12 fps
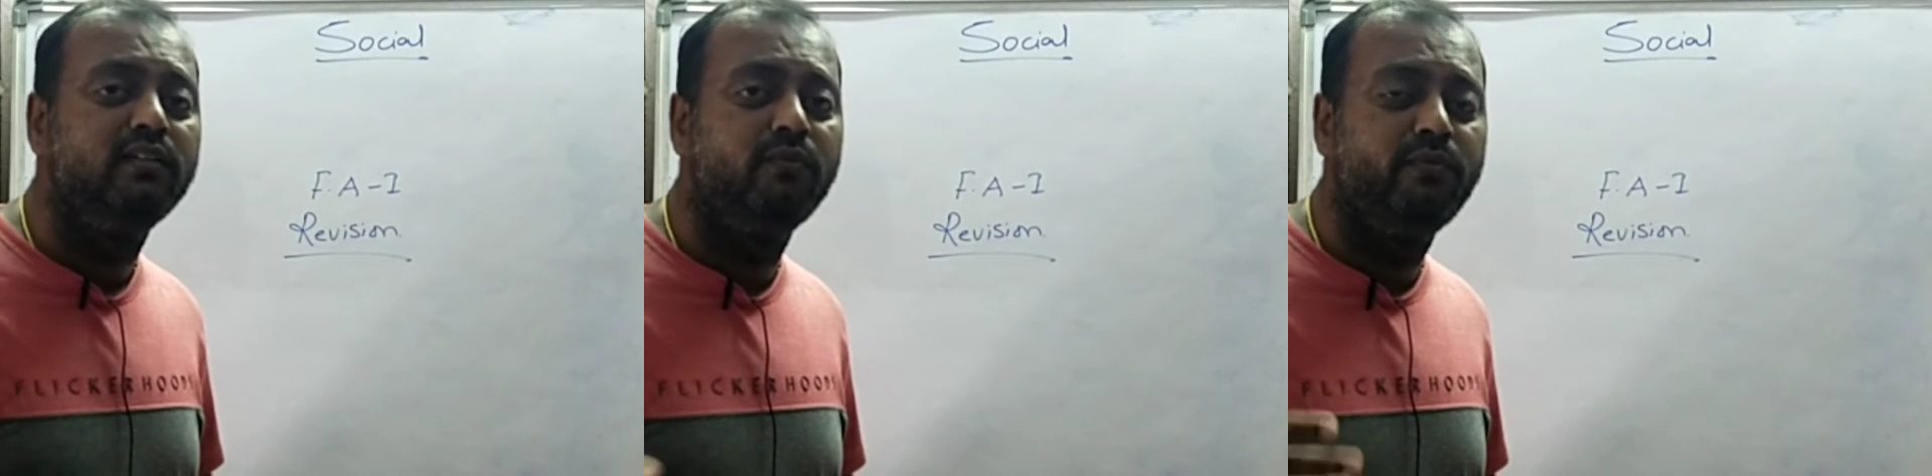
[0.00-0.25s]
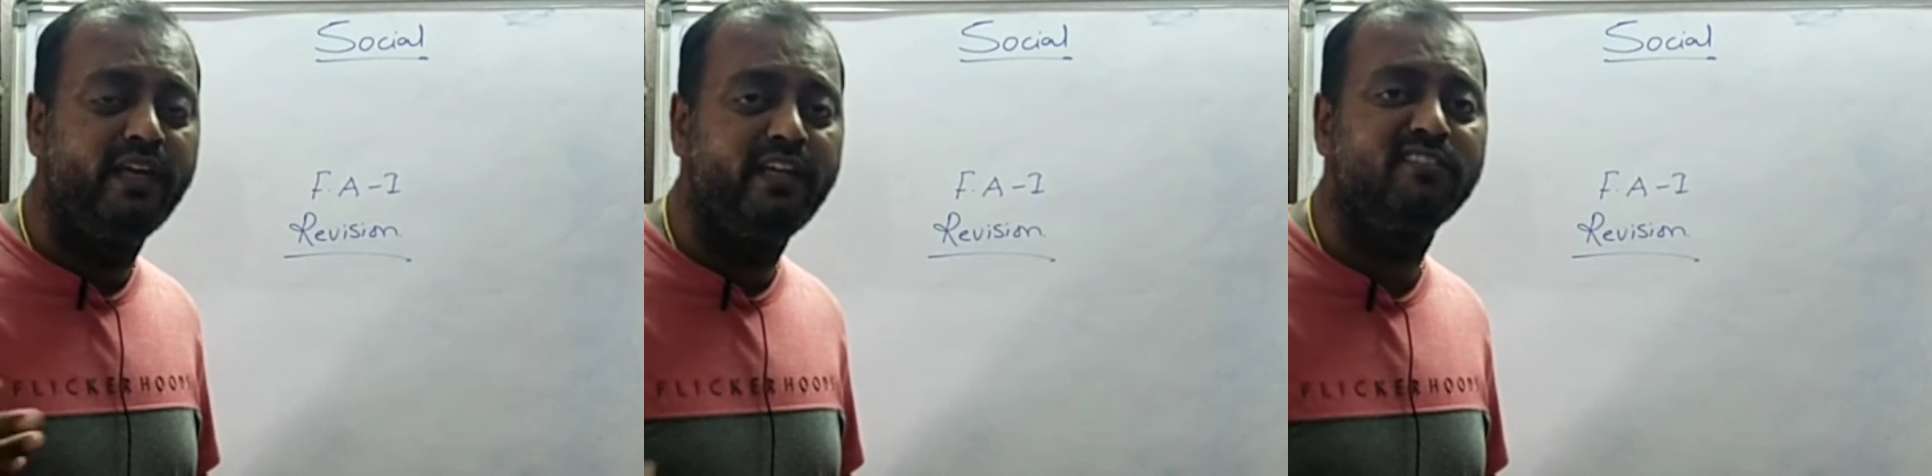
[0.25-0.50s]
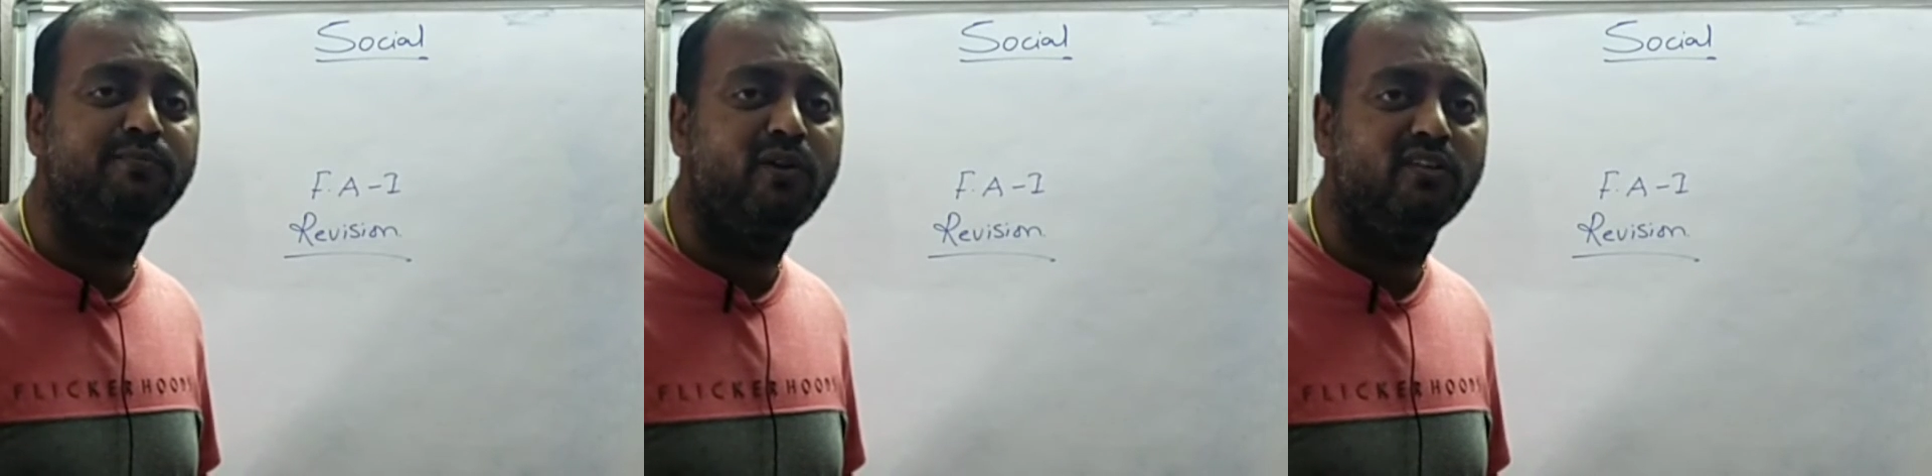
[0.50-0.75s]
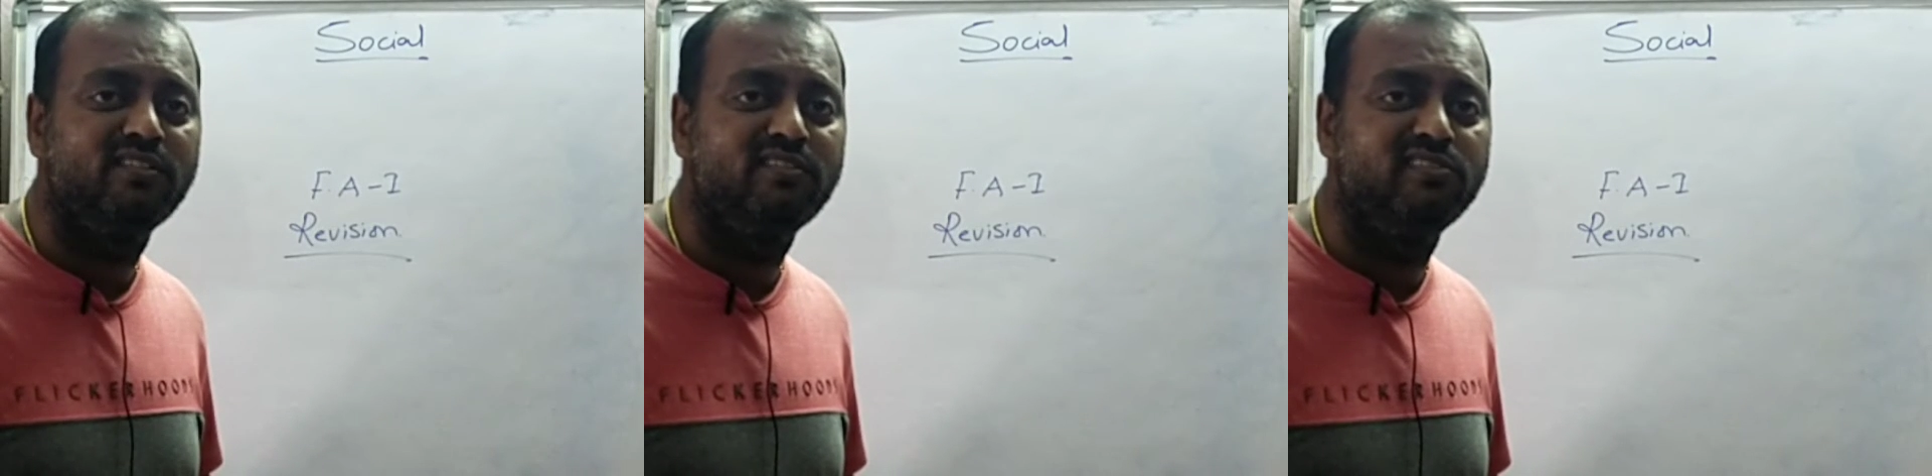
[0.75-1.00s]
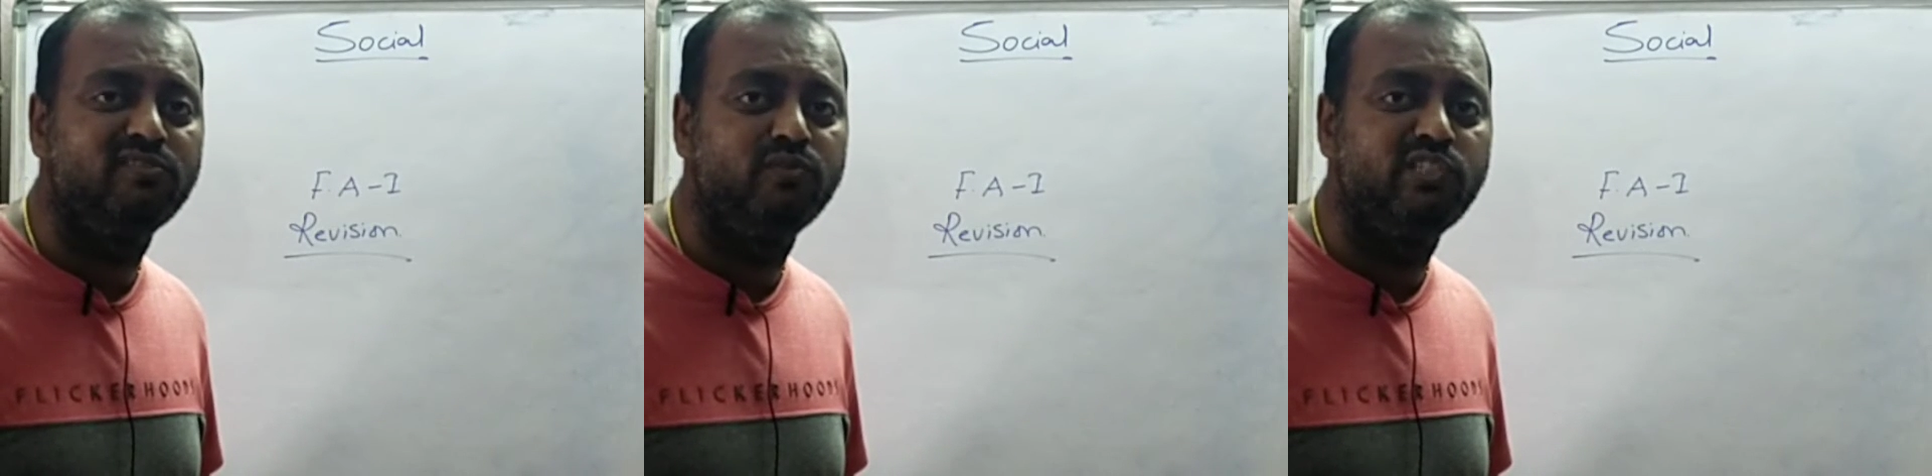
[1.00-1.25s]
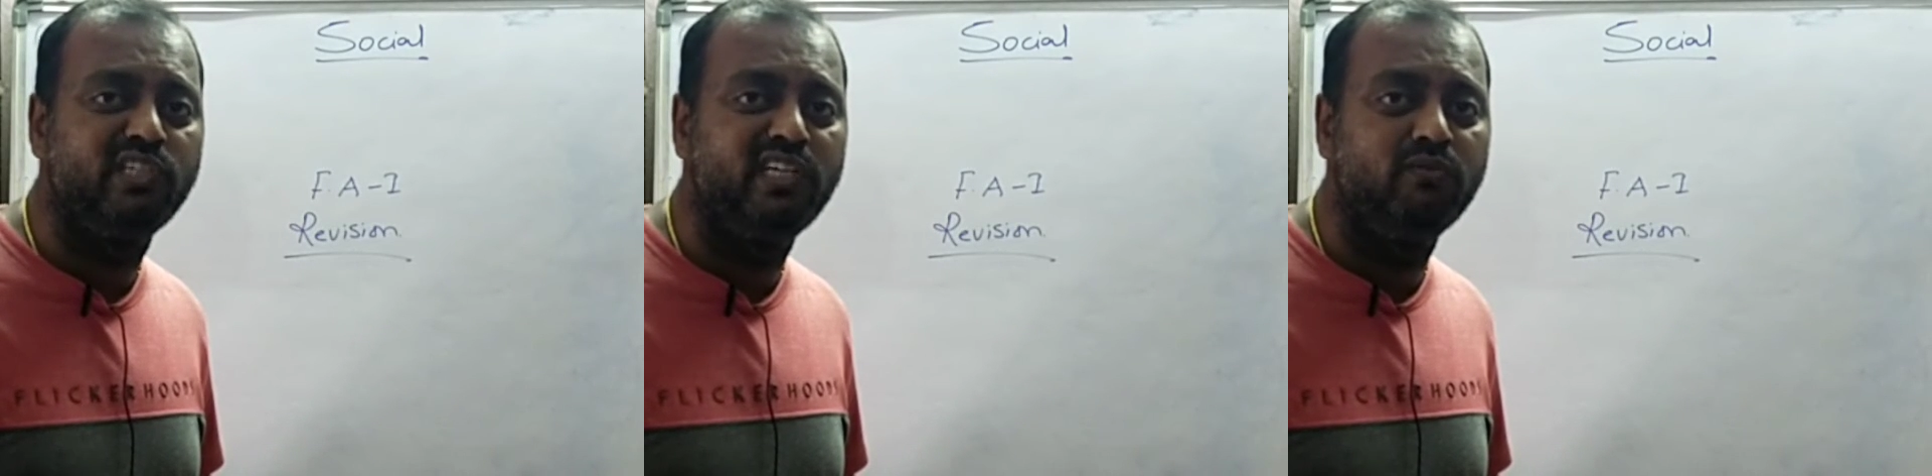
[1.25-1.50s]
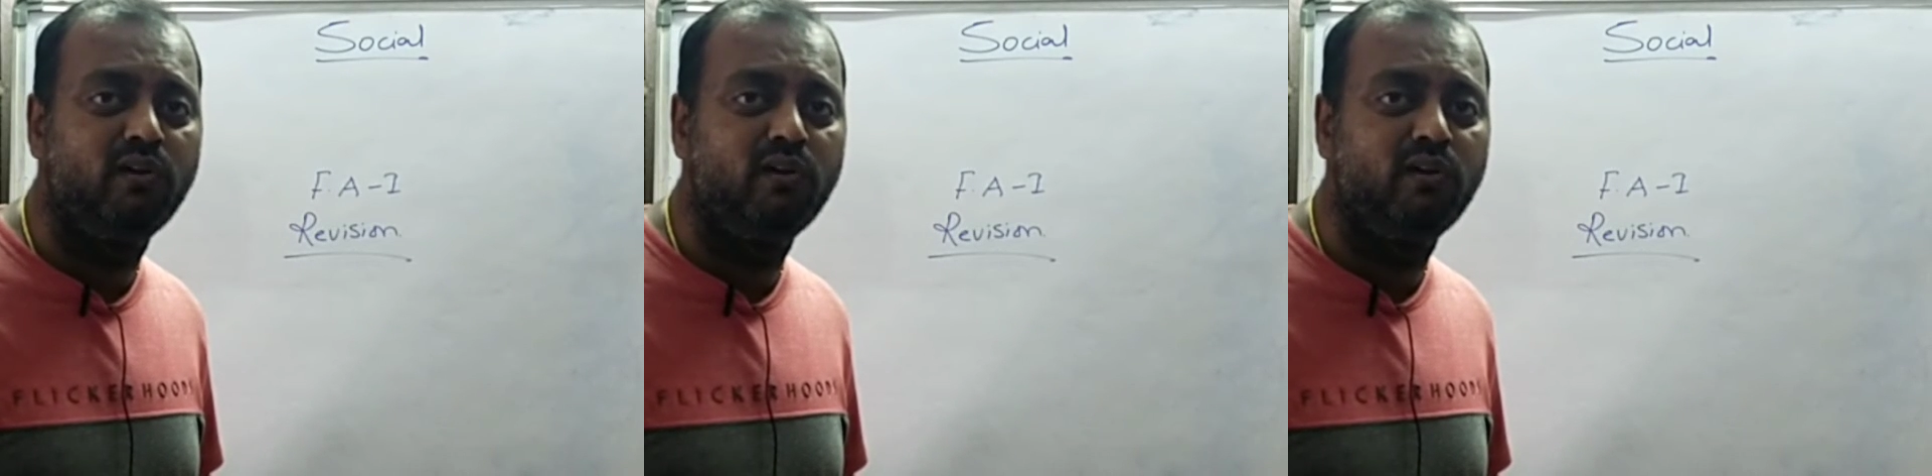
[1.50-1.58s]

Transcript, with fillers: the various processes which